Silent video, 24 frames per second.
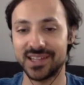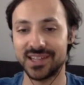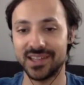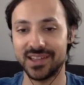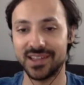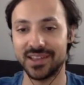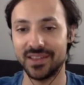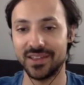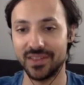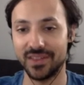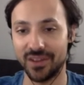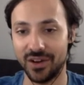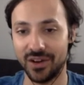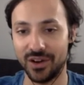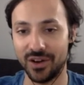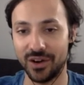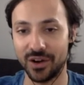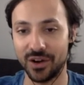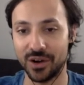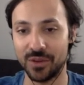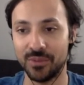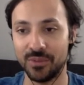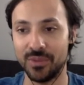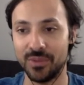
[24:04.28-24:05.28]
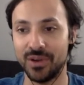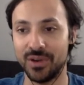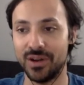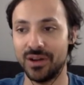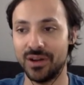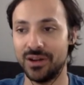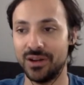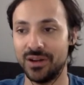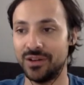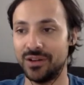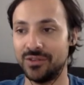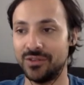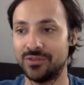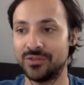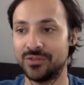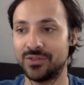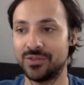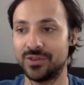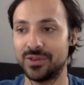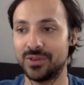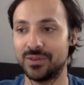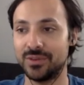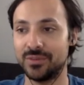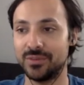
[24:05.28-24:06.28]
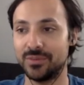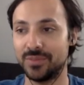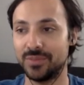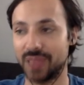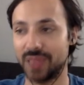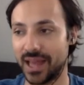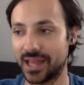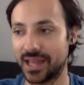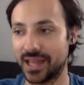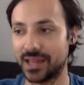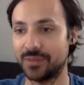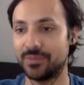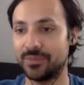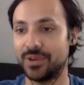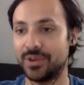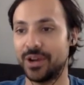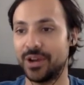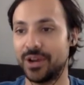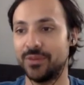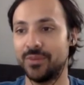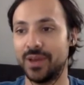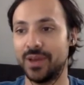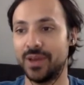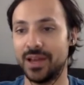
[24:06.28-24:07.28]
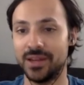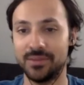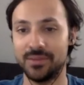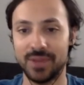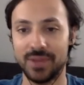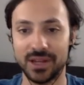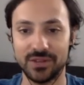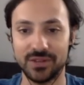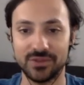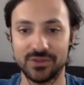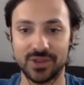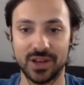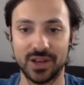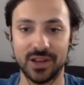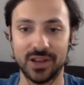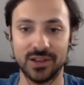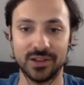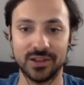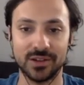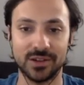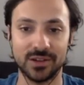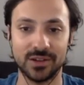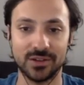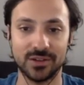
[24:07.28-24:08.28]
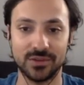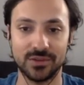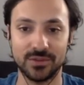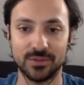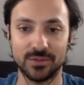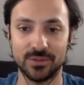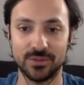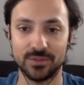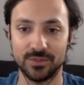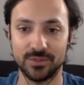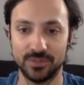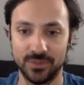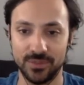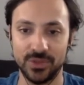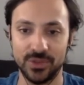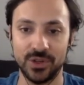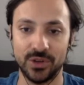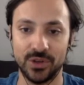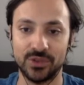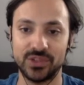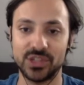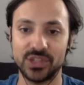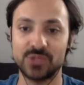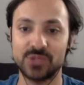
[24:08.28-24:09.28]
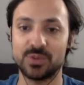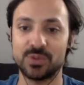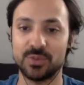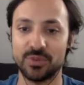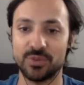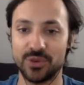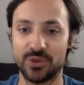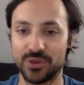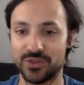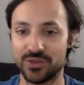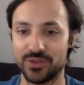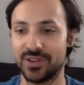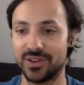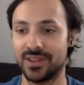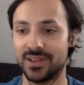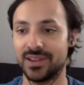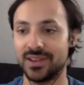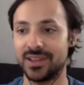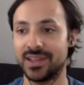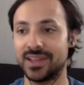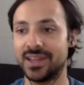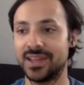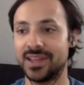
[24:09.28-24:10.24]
the harm of Black and brown men of color, disproportionately.